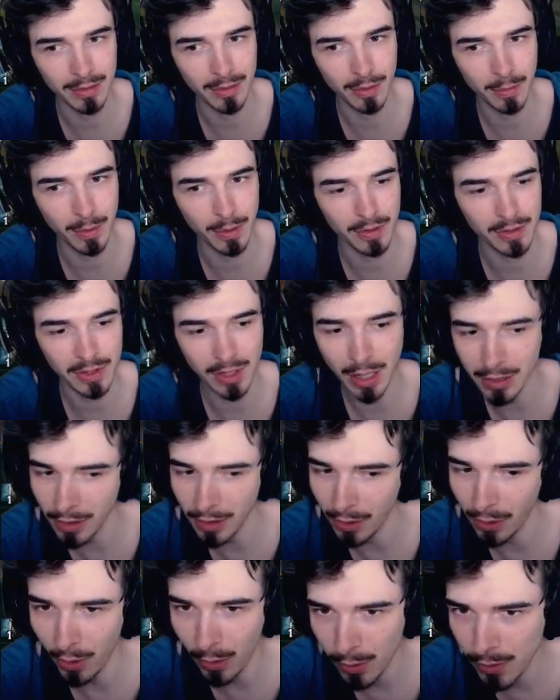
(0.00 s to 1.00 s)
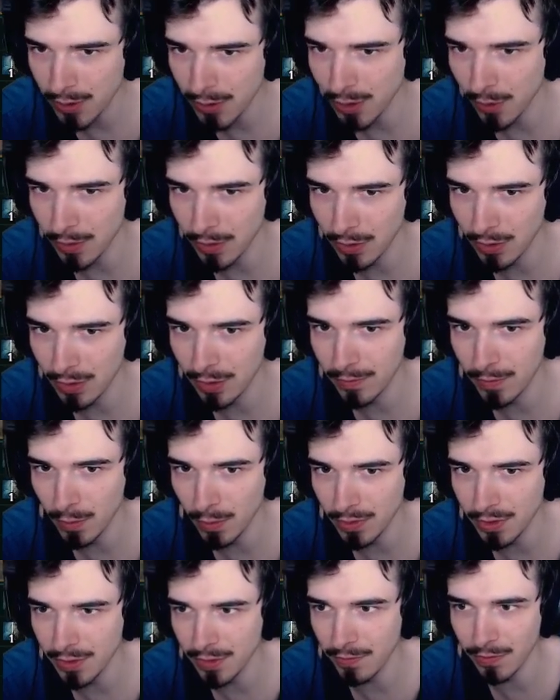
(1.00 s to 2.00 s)
LeBlanc's kind of low, so he could if he
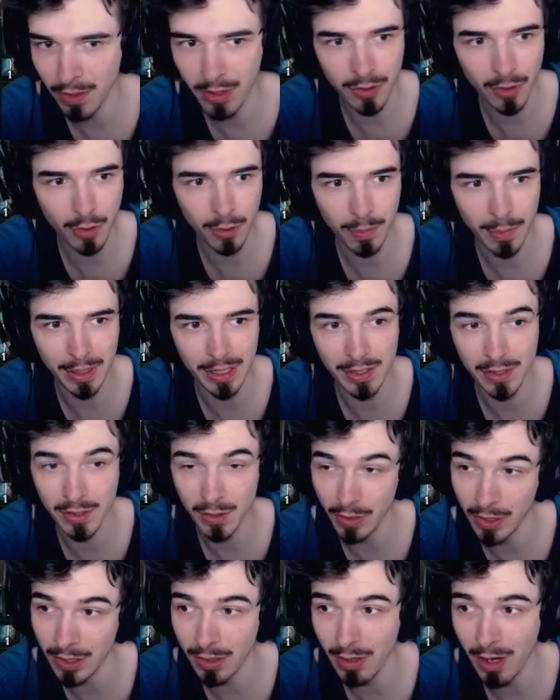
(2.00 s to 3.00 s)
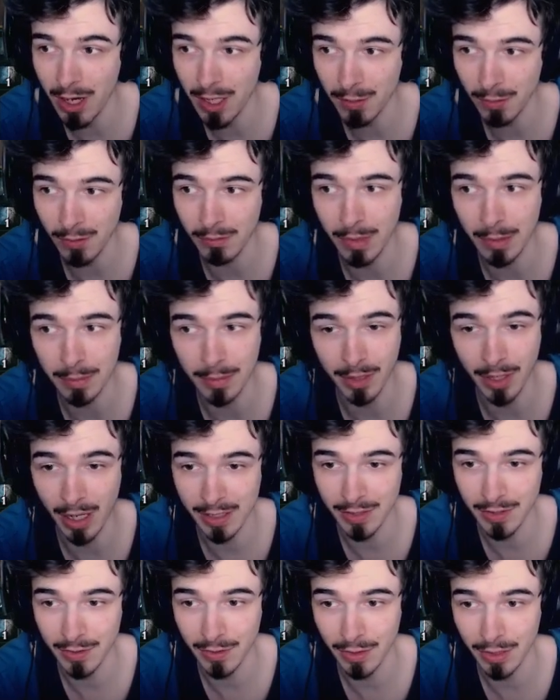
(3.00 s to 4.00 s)
wants to find the opening. He's got Ignite as well, remember
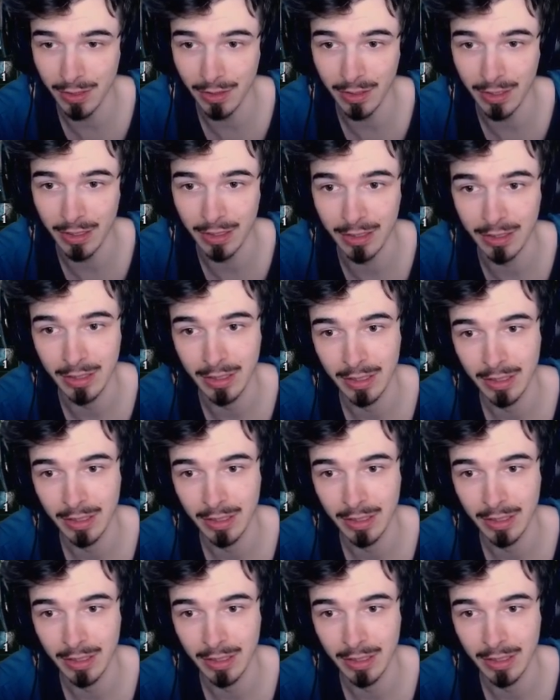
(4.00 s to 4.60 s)
guys, he's got Ignite.